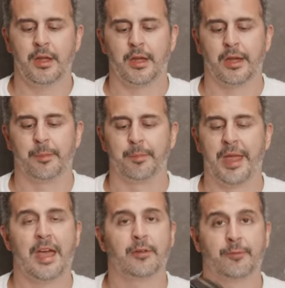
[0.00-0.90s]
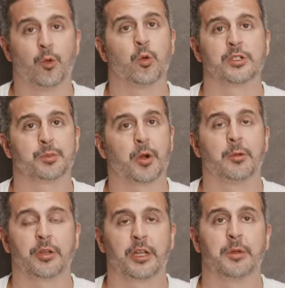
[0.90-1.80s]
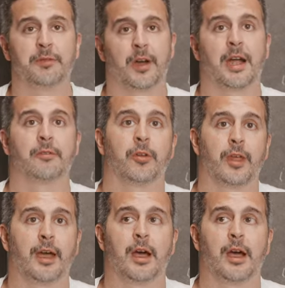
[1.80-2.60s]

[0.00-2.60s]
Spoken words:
F4 is probably going to be fine for that.